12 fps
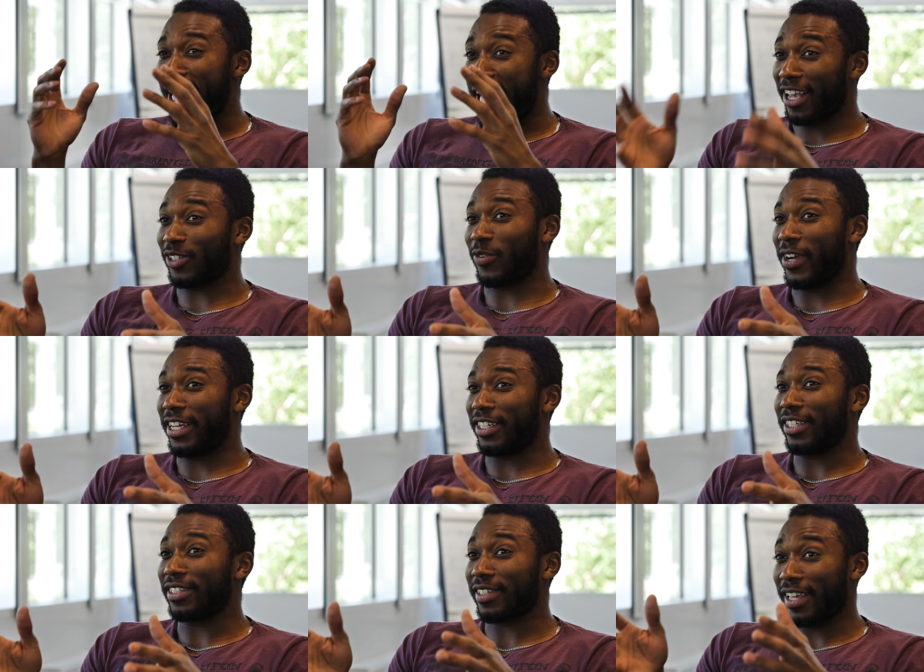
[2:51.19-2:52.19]

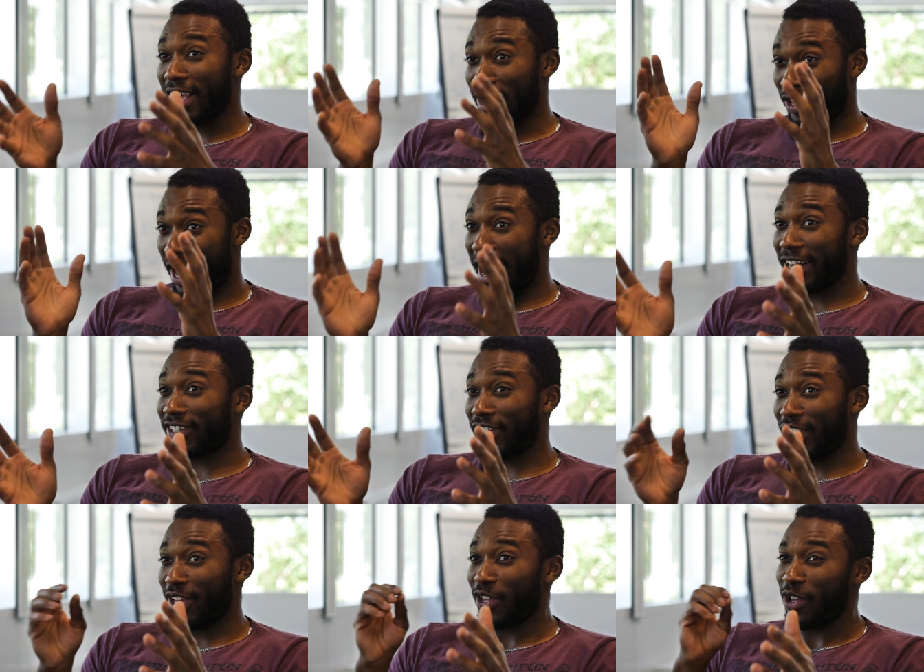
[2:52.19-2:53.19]
x-rays to
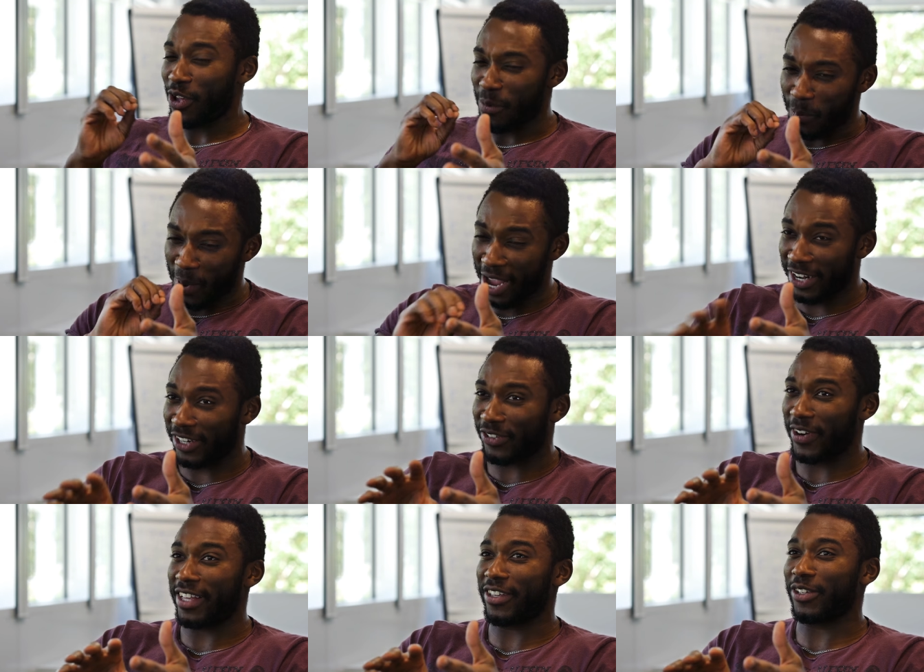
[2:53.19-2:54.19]
actually
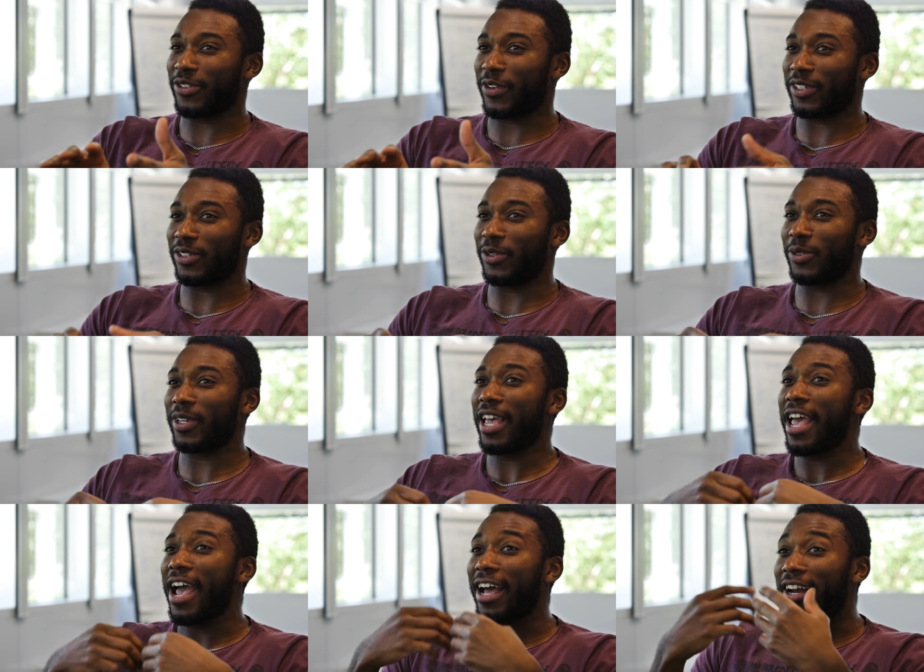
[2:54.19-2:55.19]
penetrate those crystals
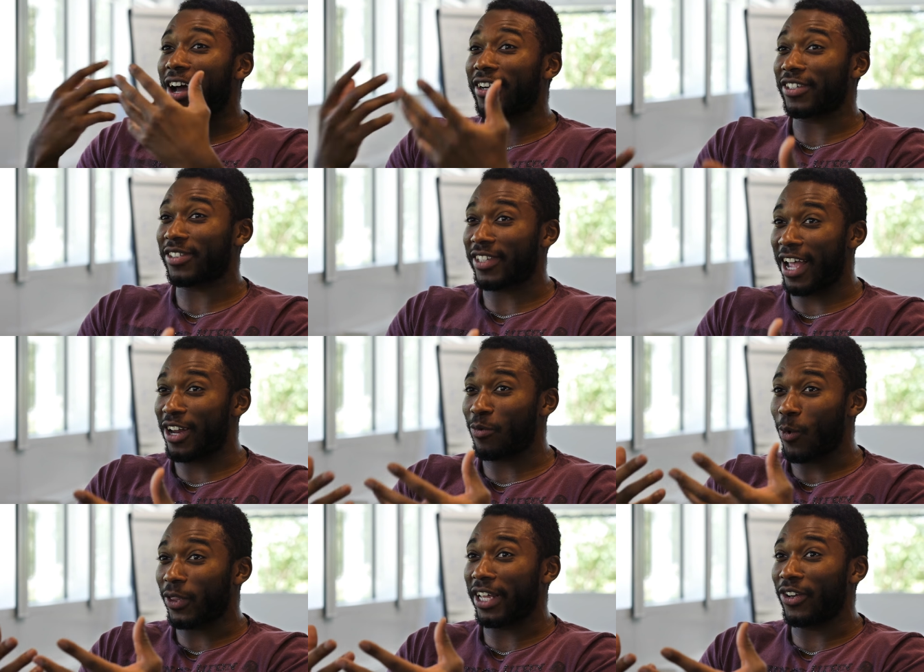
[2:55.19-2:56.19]
and understand
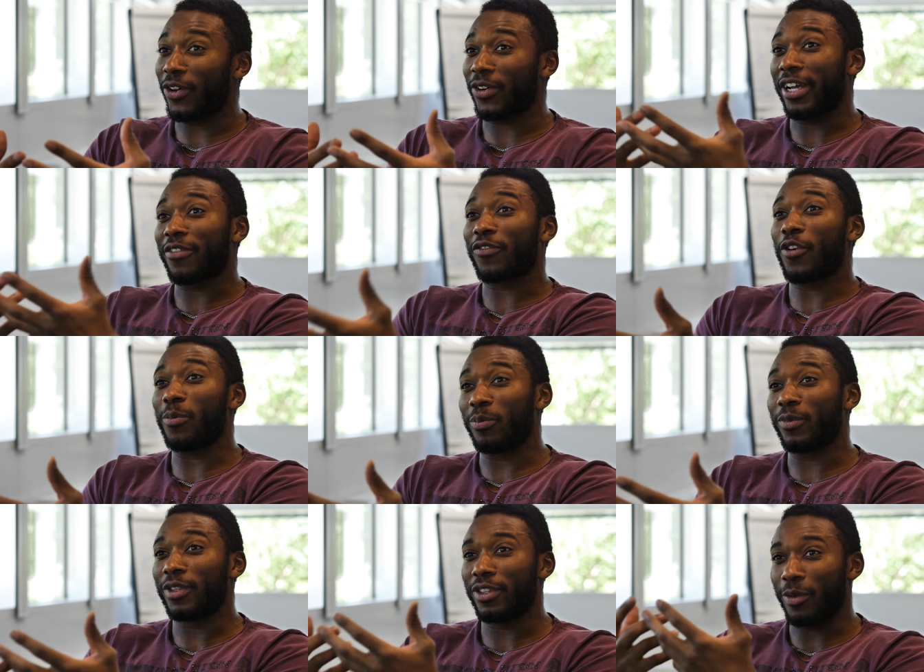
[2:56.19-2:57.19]
what they look like
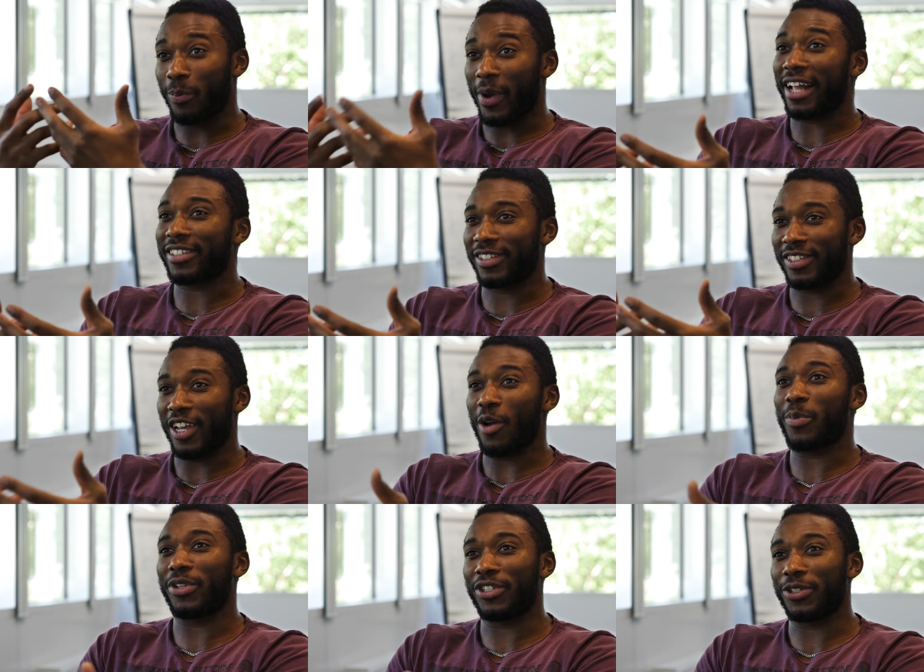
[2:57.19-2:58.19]
from the patterns that are
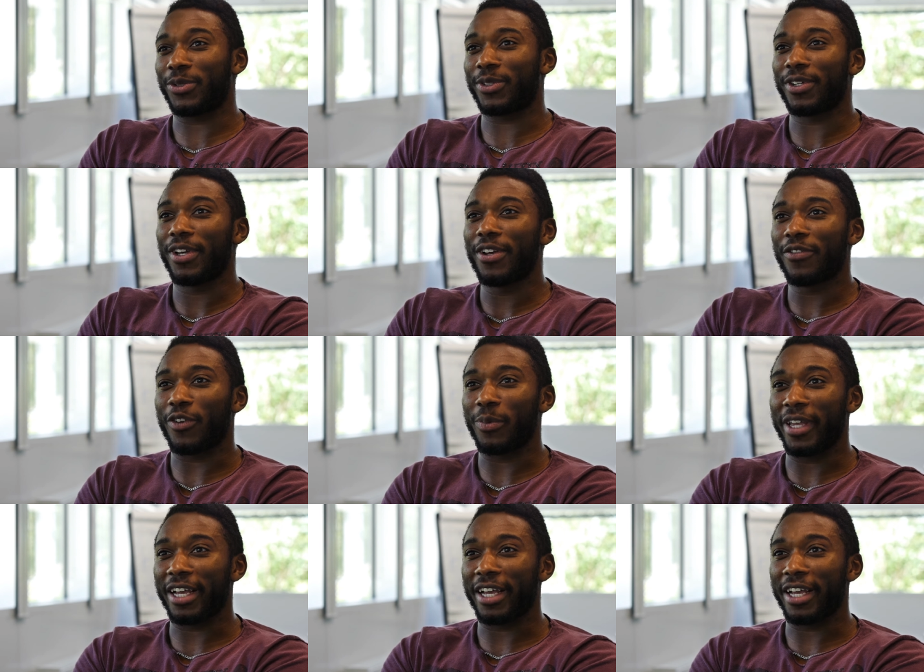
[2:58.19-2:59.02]
produced from the